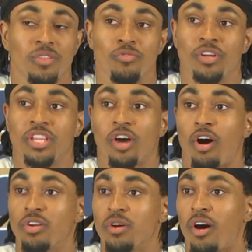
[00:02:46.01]
really
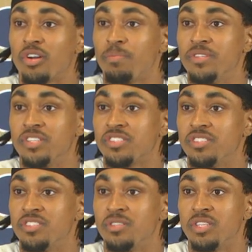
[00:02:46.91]
all the
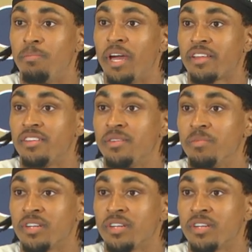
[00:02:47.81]
positions in the back end,